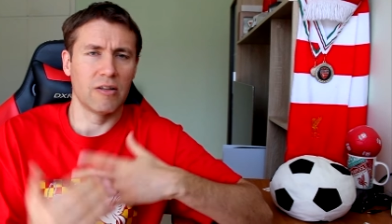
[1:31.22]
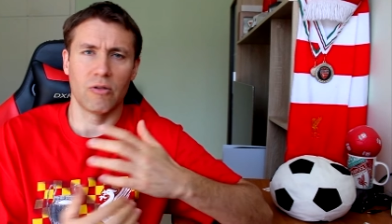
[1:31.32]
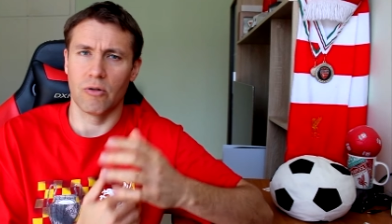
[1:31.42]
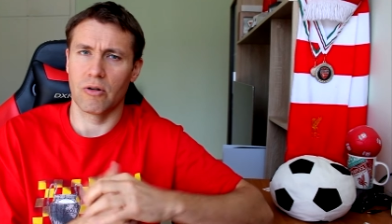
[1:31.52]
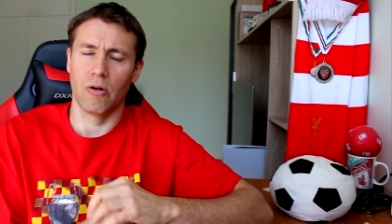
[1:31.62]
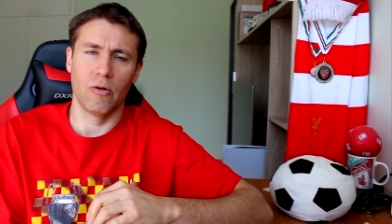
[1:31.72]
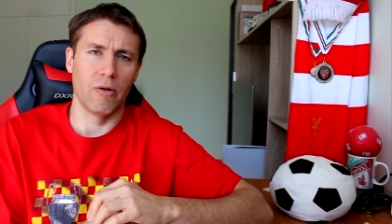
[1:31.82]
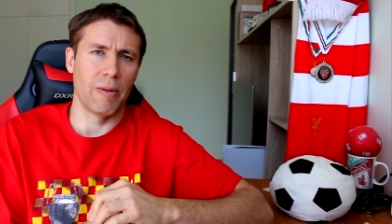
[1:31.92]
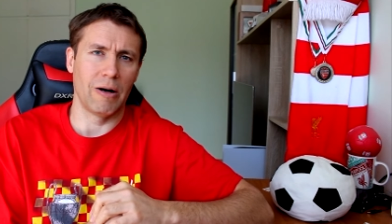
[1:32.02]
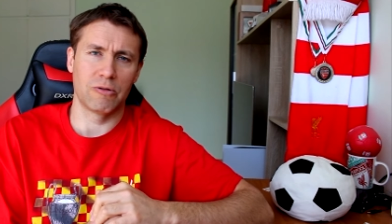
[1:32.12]
talk all
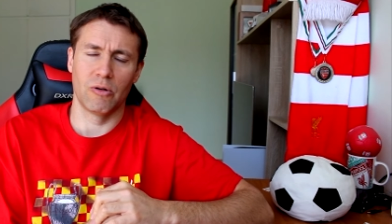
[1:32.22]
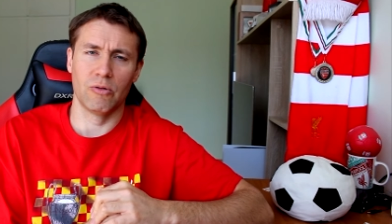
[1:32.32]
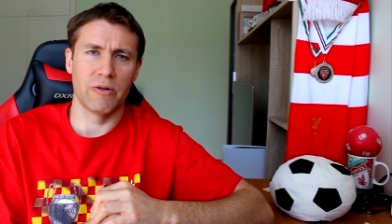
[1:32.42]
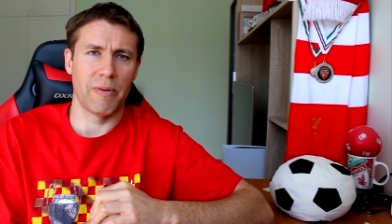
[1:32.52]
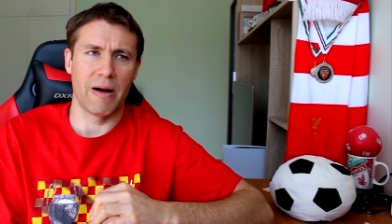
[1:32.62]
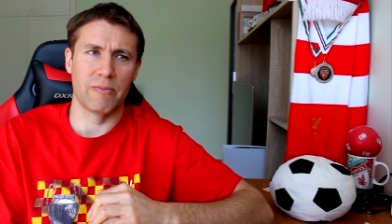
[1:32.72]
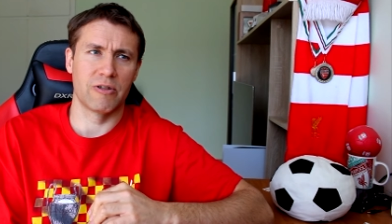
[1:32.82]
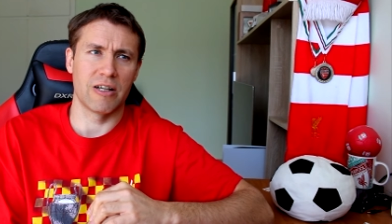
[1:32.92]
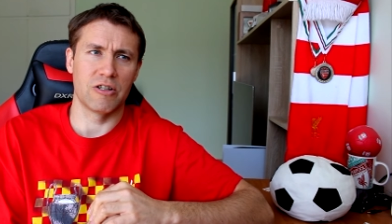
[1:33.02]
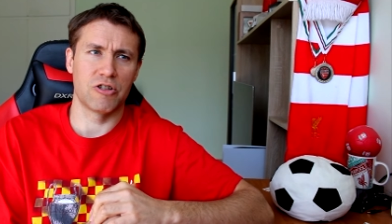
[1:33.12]
about all the
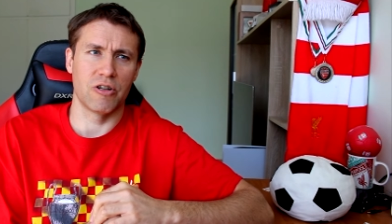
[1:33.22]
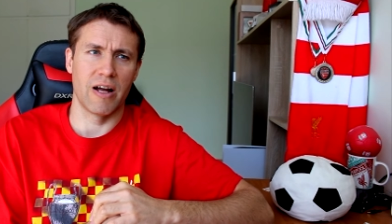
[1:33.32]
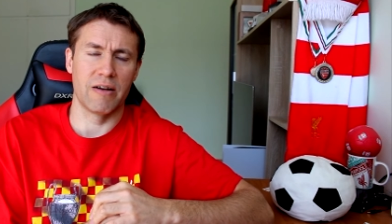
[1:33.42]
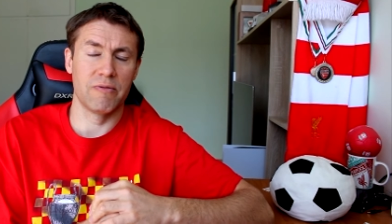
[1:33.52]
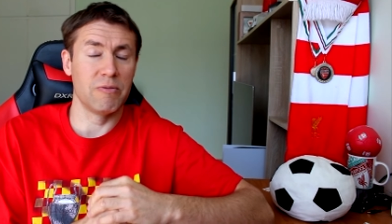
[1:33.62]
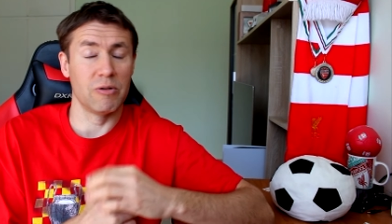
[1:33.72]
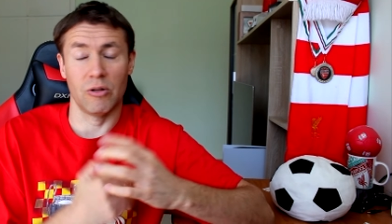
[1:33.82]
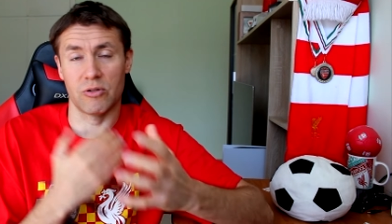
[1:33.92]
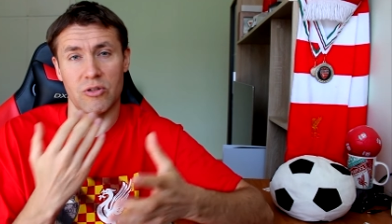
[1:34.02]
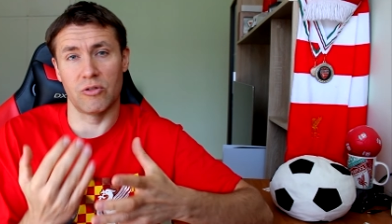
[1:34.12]
permutation and we will
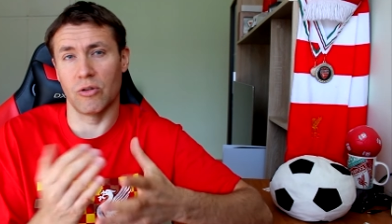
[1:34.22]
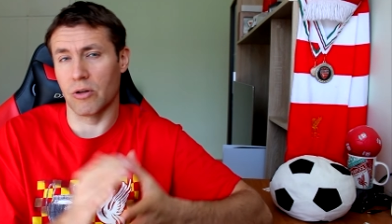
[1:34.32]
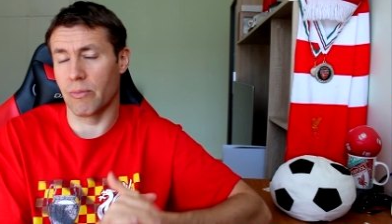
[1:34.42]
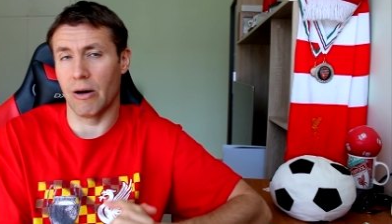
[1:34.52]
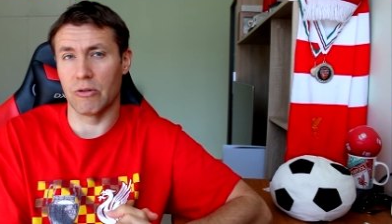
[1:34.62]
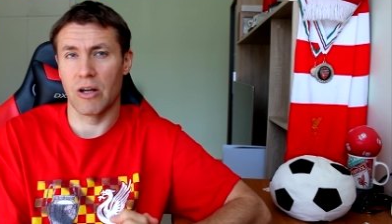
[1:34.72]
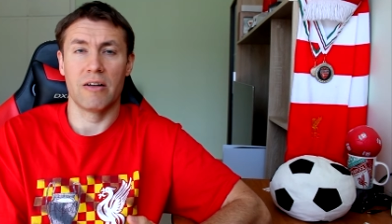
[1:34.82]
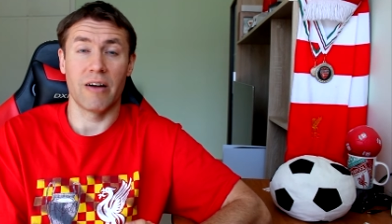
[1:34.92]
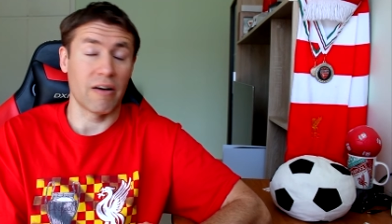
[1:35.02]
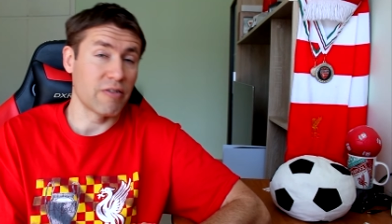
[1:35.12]
also talk about
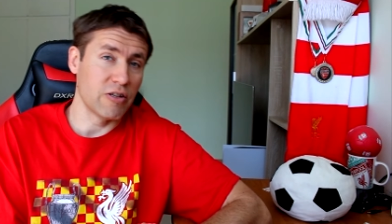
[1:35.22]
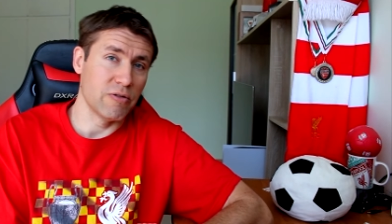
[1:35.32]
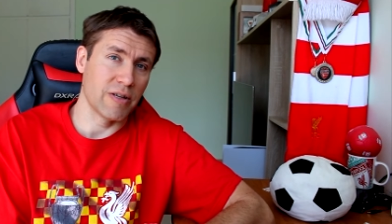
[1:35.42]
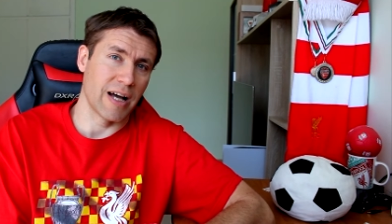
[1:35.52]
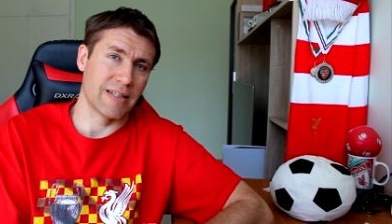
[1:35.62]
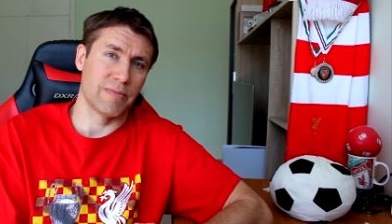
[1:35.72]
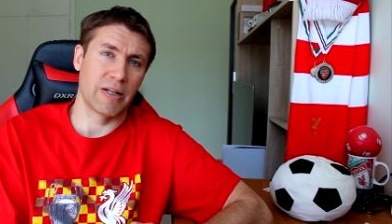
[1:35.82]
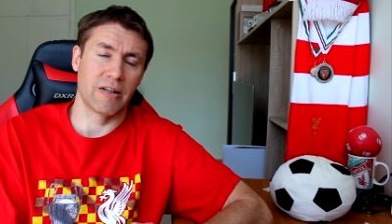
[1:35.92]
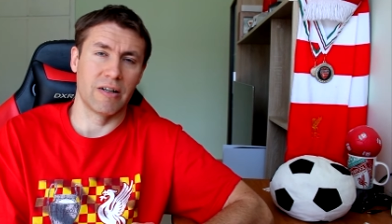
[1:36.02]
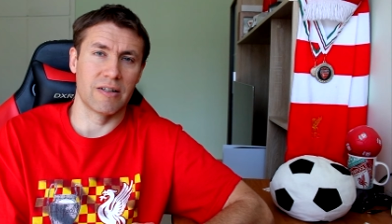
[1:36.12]
Darwin Nunez
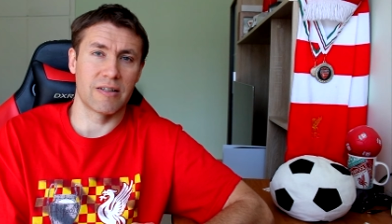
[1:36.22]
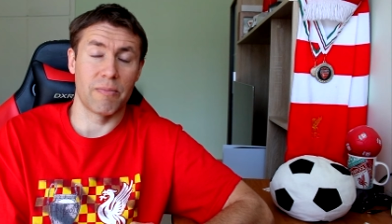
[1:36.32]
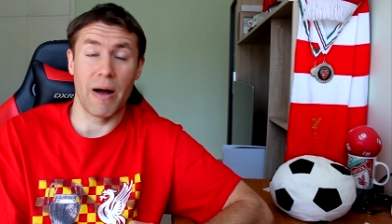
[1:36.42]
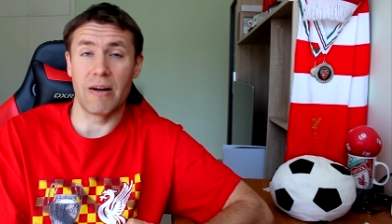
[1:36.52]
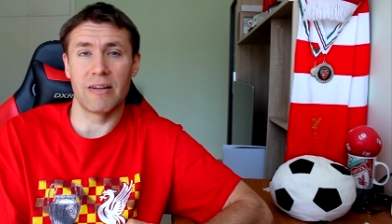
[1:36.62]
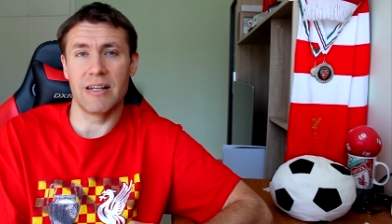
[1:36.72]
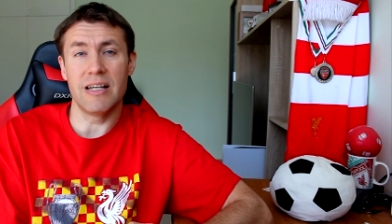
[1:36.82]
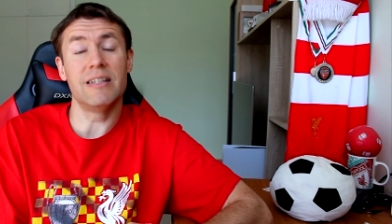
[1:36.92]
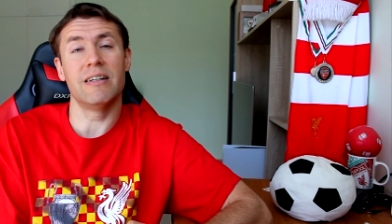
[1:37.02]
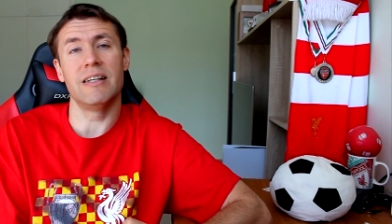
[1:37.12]
because apparently
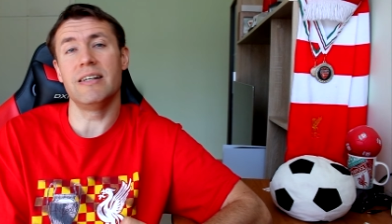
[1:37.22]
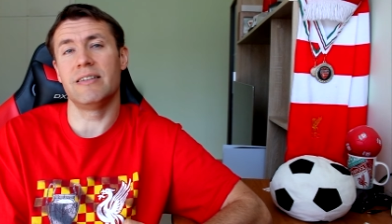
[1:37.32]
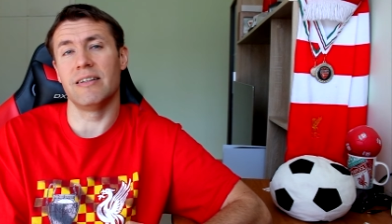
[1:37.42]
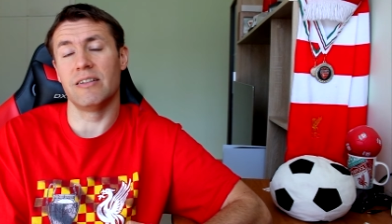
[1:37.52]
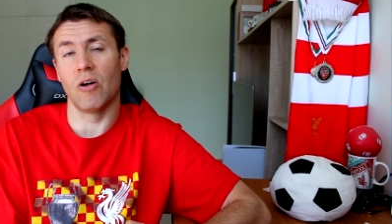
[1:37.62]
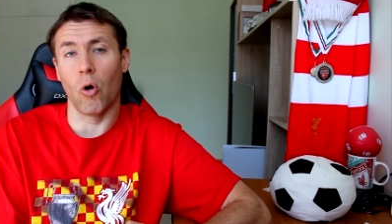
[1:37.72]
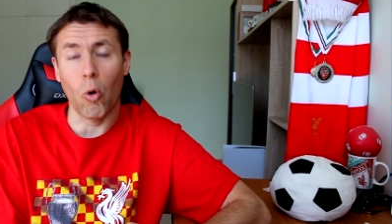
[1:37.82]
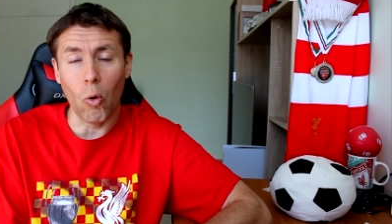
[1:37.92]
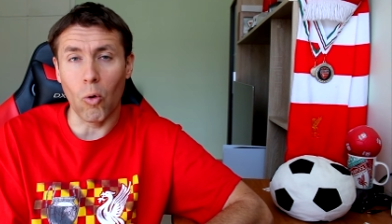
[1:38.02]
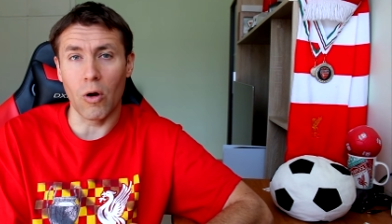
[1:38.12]
he deleted
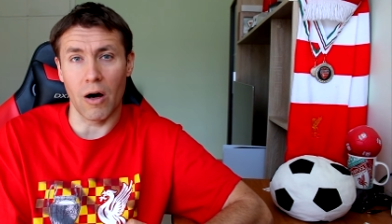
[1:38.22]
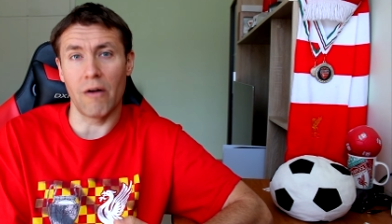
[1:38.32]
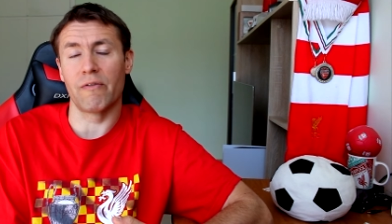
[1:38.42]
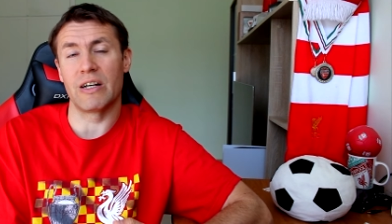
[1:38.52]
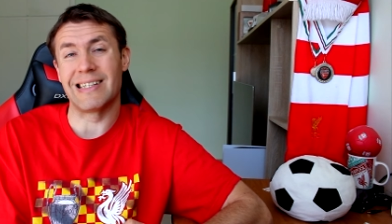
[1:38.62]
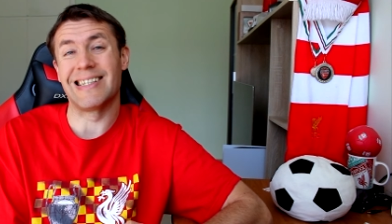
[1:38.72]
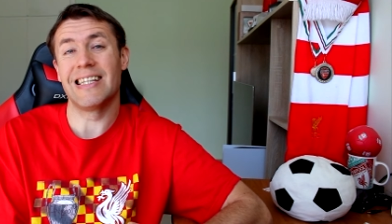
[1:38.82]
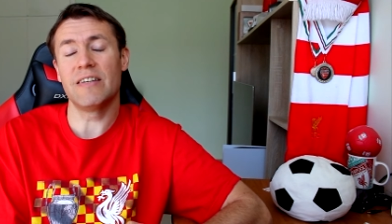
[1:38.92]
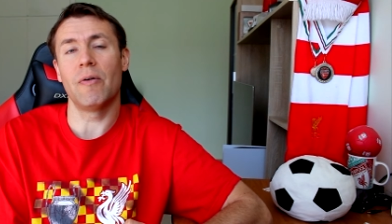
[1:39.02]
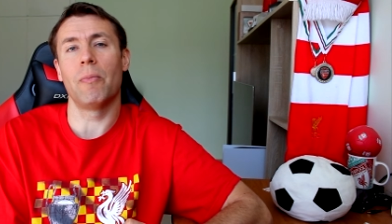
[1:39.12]
all of his
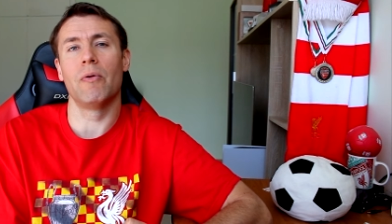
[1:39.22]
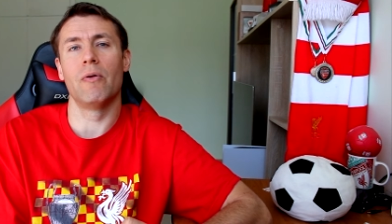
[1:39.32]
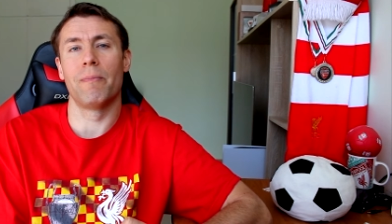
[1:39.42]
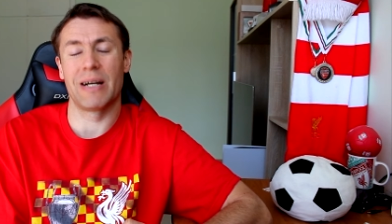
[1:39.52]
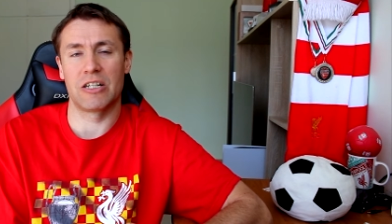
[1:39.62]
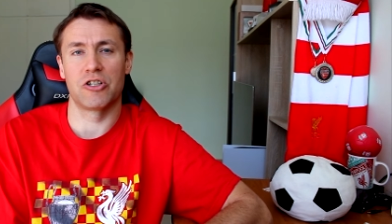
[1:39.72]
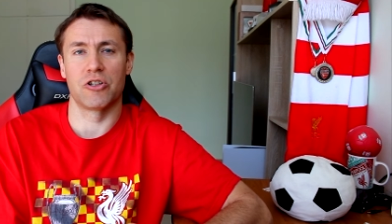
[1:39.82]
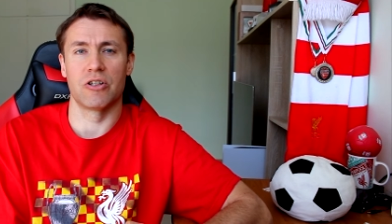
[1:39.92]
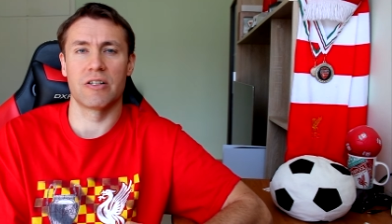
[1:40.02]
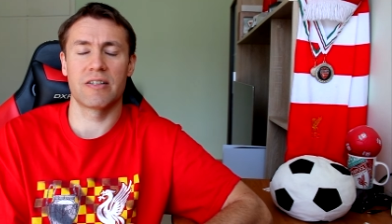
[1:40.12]
Liverpool
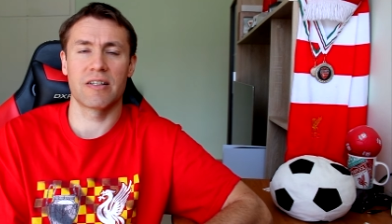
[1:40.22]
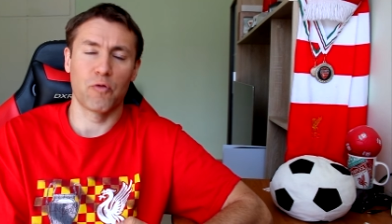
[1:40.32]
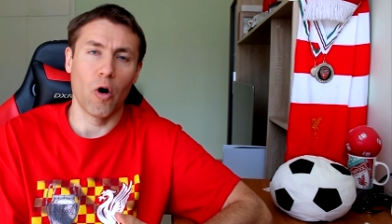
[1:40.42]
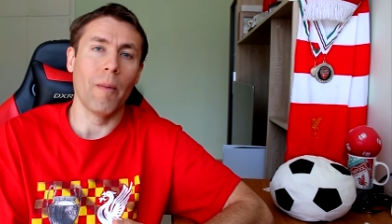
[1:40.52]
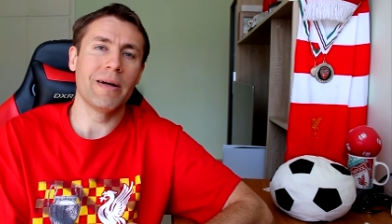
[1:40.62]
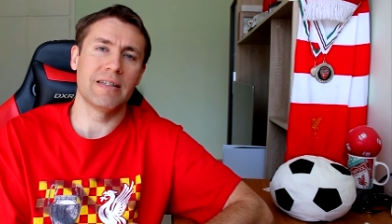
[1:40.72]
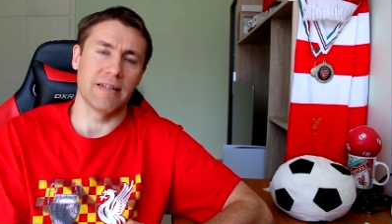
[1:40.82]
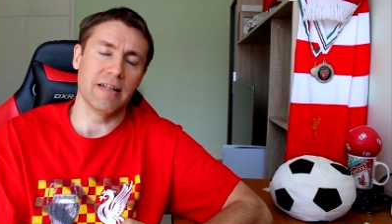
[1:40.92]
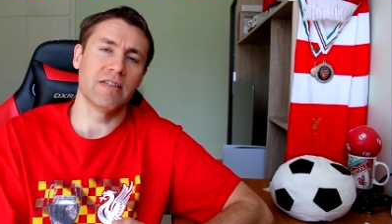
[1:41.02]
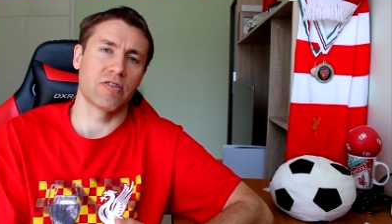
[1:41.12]
pictures from his
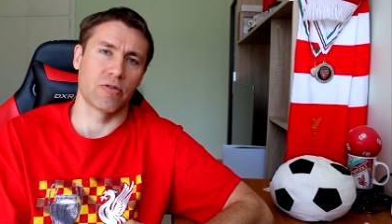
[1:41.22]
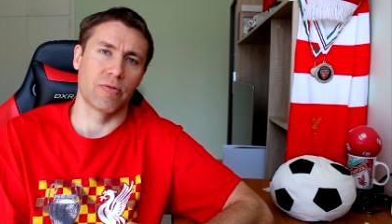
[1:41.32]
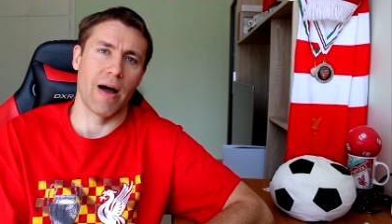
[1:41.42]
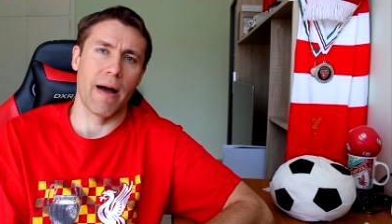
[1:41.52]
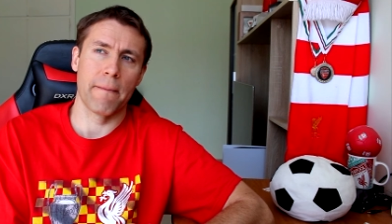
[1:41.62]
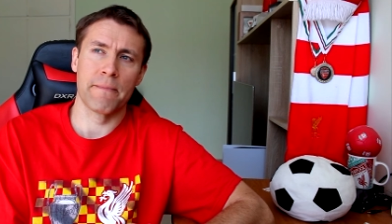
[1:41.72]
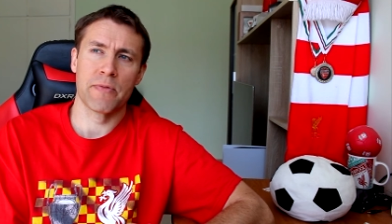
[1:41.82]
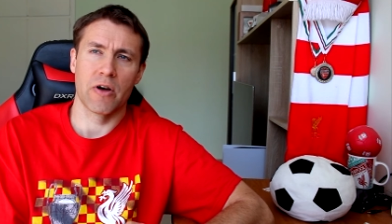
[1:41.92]
Instagram